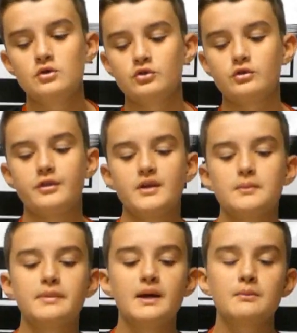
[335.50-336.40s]
we use
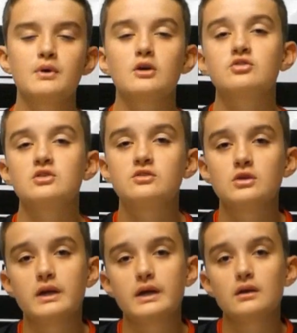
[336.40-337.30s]
thin
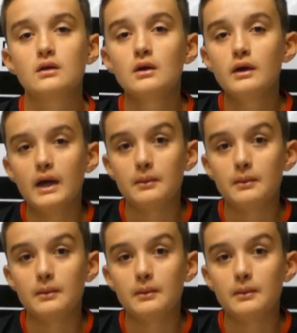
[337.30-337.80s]
paintbrushes to get